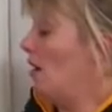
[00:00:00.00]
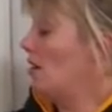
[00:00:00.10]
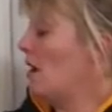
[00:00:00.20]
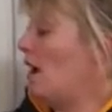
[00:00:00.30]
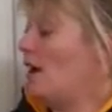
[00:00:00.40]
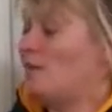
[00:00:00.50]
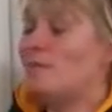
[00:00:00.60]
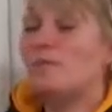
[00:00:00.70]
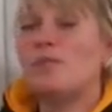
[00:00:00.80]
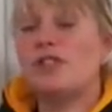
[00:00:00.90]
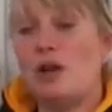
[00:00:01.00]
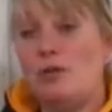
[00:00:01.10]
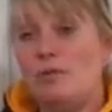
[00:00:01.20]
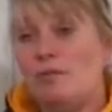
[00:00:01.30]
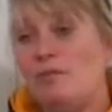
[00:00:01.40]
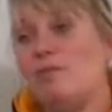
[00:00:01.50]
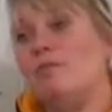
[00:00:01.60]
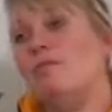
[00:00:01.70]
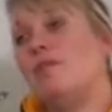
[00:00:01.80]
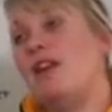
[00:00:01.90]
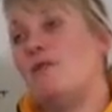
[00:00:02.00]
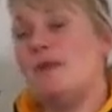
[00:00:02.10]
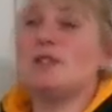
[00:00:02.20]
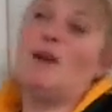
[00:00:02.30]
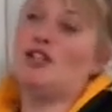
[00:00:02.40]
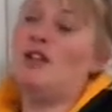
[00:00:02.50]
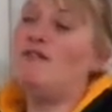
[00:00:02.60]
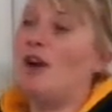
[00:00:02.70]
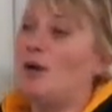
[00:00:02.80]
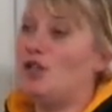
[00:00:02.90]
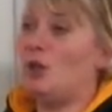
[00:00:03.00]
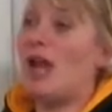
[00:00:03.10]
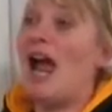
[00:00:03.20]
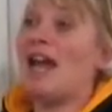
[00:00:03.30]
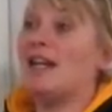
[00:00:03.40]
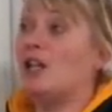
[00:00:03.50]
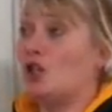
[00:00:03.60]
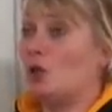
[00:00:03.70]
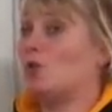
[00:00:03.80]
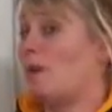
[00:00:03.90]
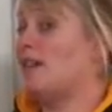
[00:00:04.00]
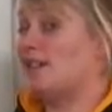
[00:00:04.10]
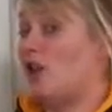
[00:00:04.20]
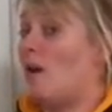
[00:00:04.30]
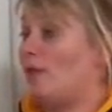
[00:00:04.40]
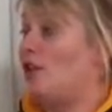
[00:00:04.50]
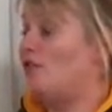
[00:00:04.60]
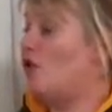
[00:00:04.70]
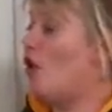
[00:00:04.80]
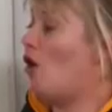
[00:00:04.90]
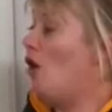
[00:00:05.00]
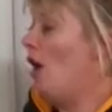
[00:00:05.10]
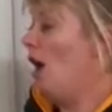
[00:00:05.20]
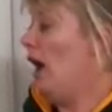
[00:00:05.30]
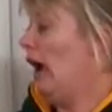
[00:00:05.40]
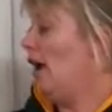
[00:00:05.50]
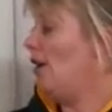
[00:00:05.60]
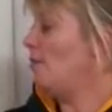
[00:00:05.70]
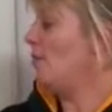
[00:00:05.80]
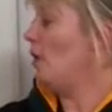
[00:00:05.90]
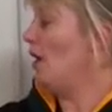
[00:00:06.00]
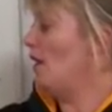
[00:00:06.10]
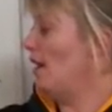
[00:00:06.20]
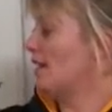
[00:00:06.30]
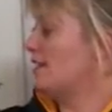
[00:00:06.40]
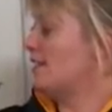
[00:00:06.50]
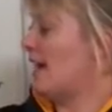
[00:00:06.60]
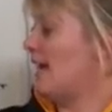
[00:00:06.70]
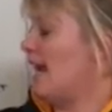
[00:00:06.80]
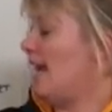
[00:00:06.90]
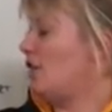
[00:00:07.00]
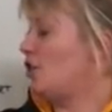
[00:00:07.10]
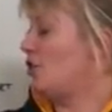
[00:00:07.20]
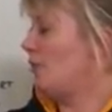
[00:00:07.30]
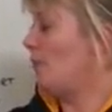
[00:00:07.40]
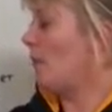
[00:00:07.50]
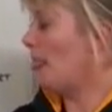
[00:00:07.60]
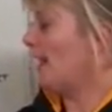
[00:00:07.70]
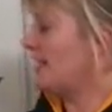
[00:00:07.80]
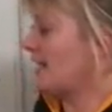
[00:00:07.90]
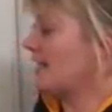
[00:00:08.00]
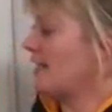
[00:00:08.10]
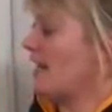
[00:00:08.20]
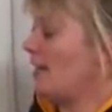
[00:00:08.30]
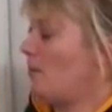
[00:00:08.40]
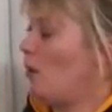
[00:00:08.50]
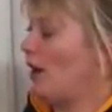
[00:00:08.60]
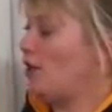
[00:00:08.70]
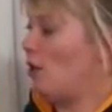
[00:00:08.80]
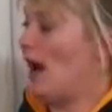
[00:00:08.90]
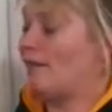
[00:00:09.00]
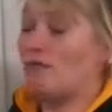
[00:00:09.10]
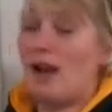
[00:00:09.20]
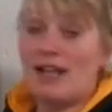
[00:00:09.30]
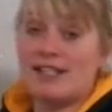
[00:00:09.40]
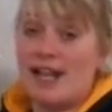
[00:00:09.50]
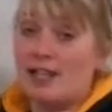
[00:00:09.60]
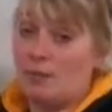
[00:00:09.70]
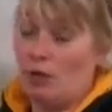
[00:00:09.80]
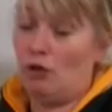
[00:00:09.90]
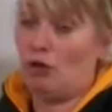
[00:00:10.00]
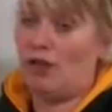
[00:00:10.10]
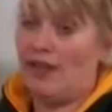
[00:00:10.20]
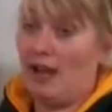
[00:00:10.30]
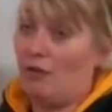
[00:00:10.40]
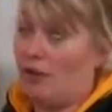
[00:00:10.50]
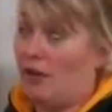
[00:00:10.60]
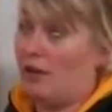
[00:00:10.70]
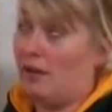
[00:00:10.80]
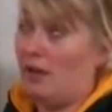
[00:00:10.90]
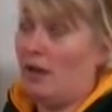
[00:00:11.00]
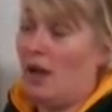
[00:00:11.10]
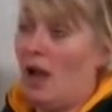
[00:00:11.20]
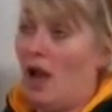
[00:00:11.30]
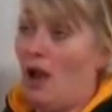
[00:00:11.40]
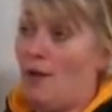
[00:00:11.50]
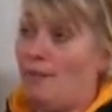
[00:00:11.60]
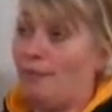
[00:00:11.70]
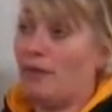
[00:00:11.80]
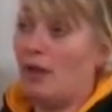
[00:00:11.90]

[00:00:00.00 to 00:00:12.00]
Um, so give them as much info as you can in the short space of time that you've got. Um, as I say, each designated point, you have grandstands, but you'll look at that on the um,